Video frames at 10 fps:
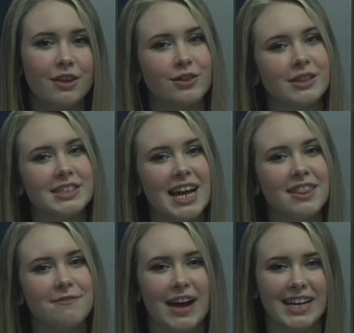Thursday,
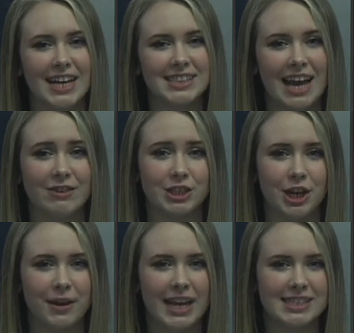the Vikettes have a
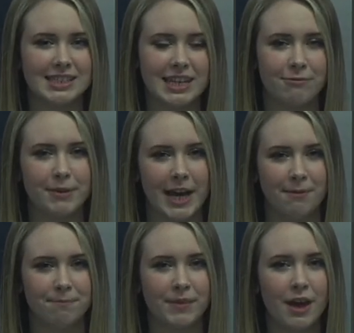showcase at 7 p.m.
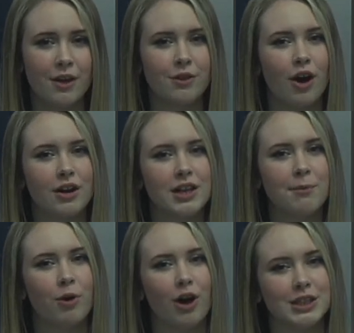The Art
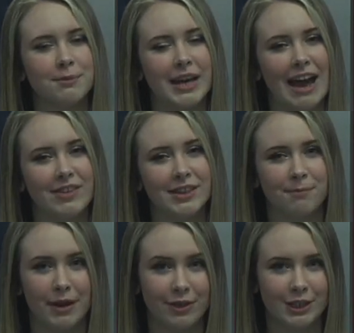Club will also be having their
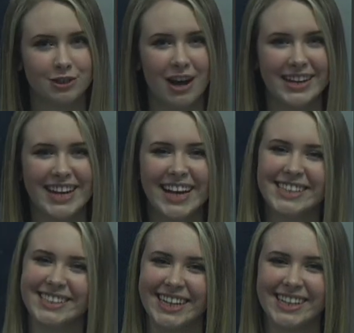monthly drawing night
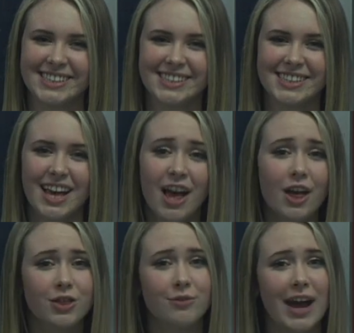at 6.
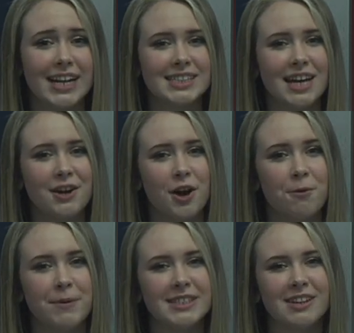The Writing Center
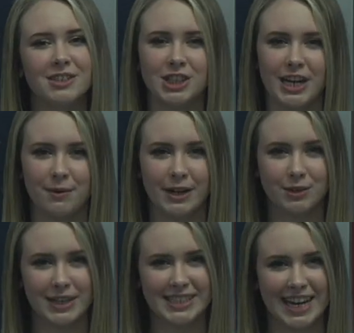opens on January
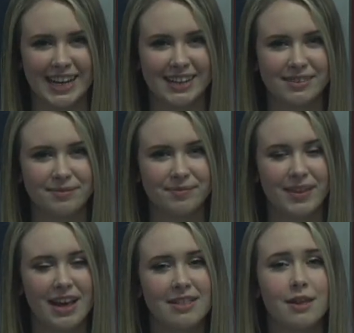22nd.
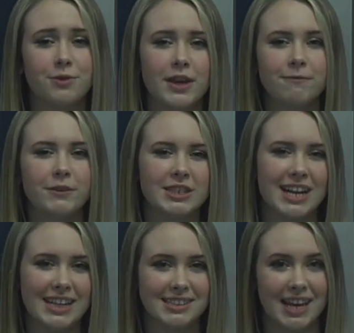The theme for
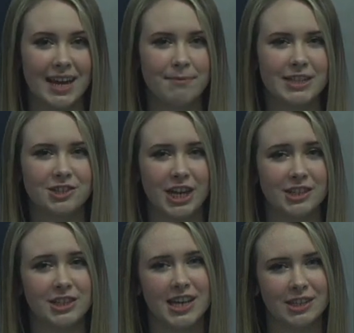tonight's game has
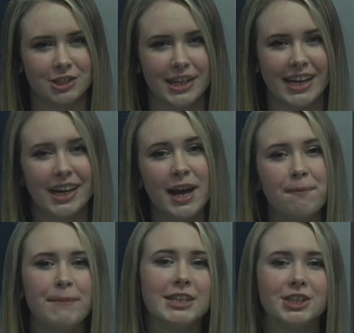changed to country.
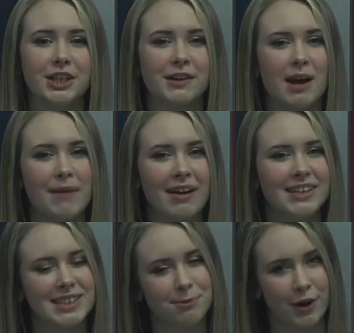Make sure you come out
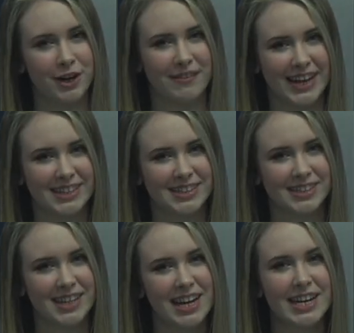and support your Vikes.
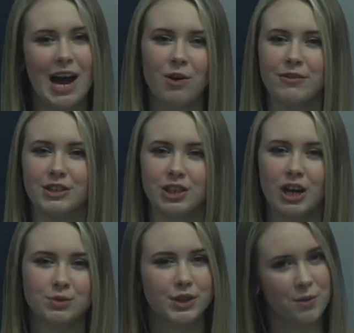Now over to
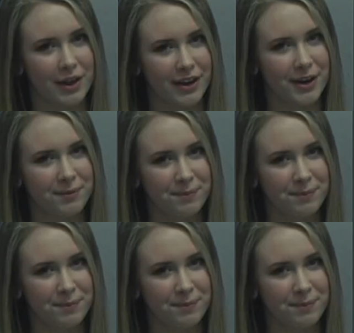Josh with the weather.